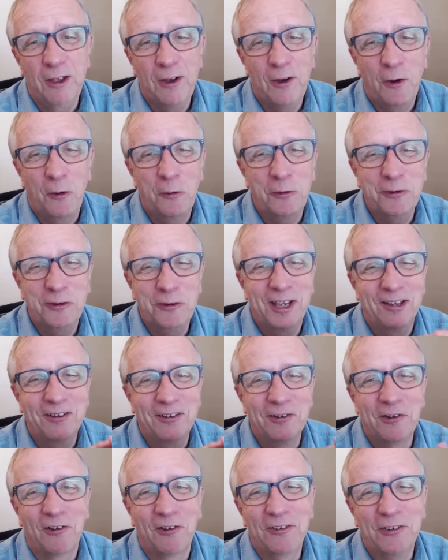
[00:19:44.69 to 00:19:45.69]
or you get a
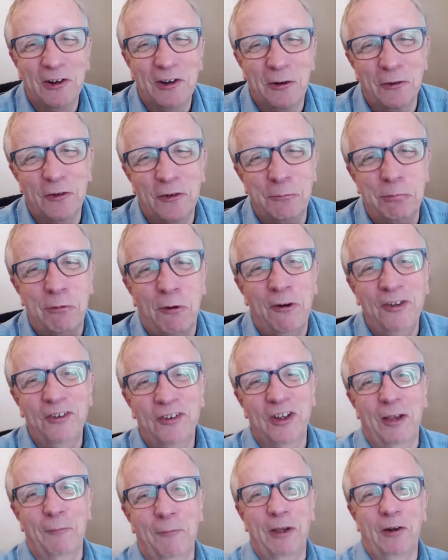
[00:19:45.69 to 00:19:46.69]
nice little surprise
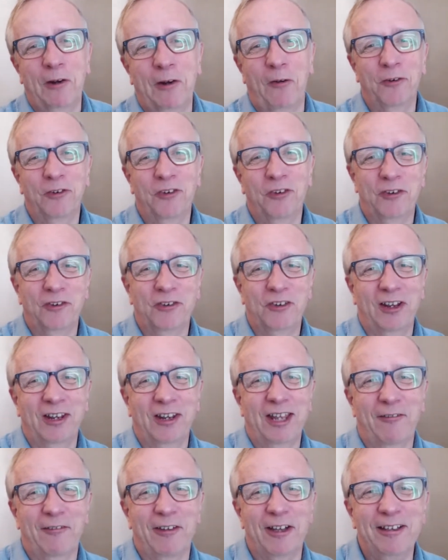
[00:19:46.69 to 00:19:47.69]
coming along, so you suddenly
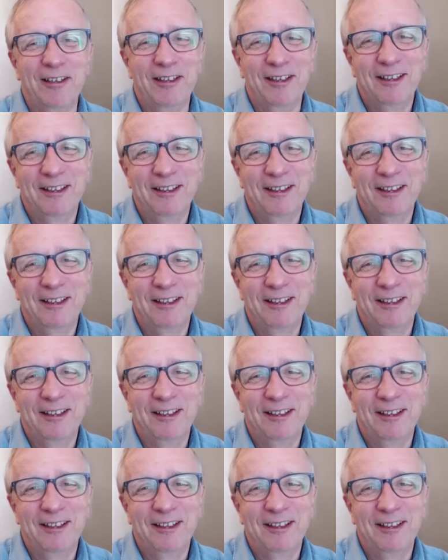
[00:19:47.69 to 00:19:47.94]
have a